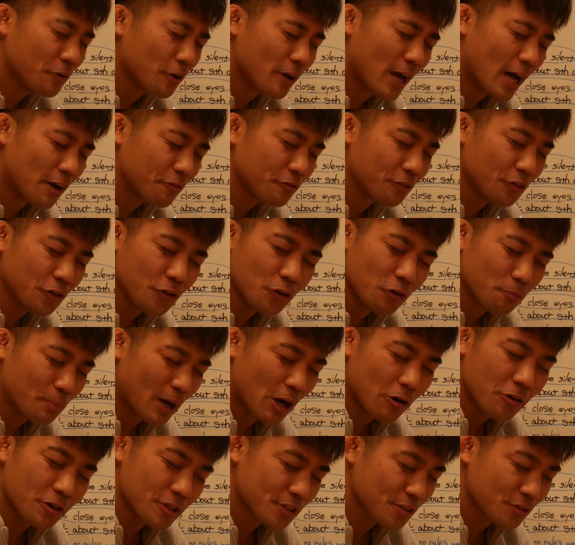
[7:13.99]
have no
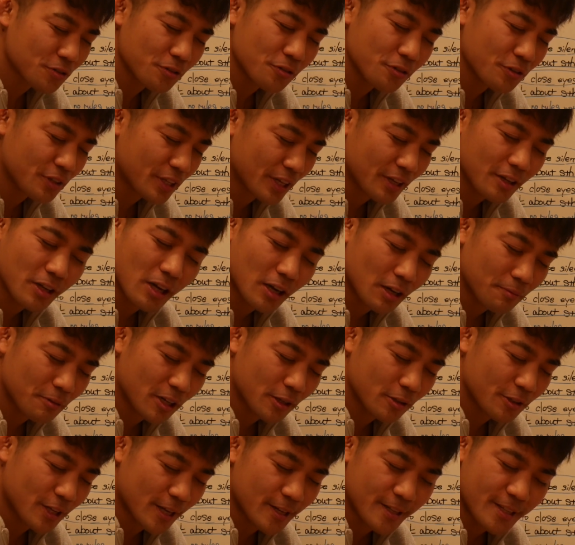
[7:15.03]
powers to think
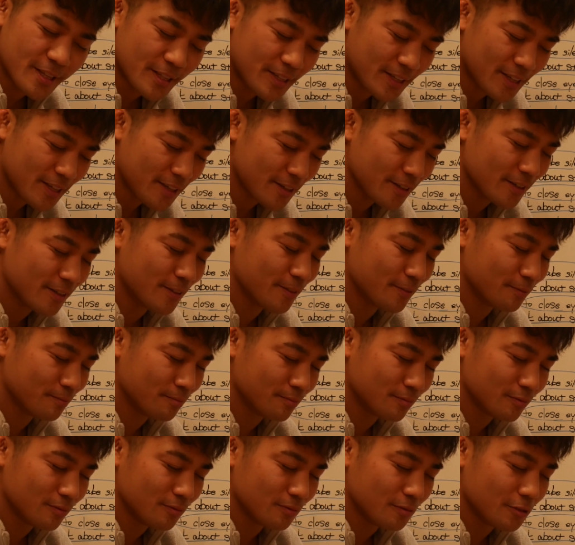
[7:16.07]
about anything,
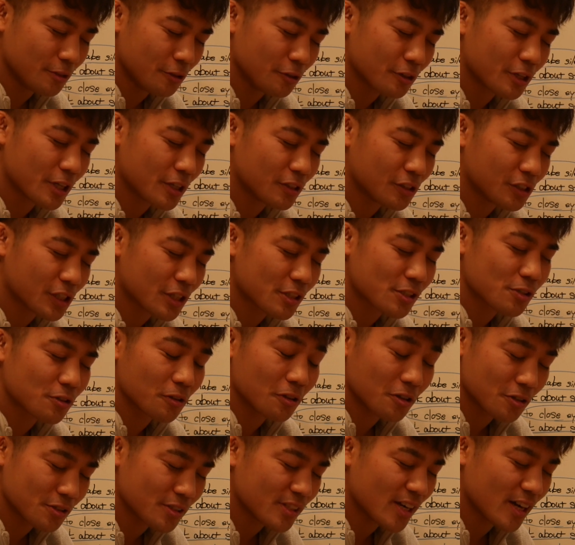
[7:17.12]
you can just
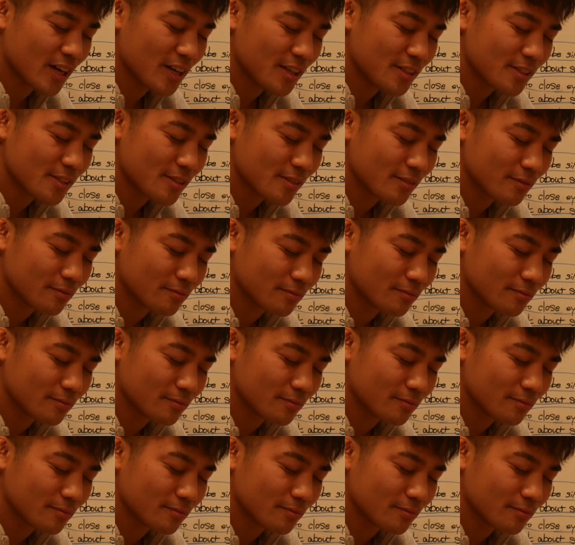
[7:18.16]
close eyes,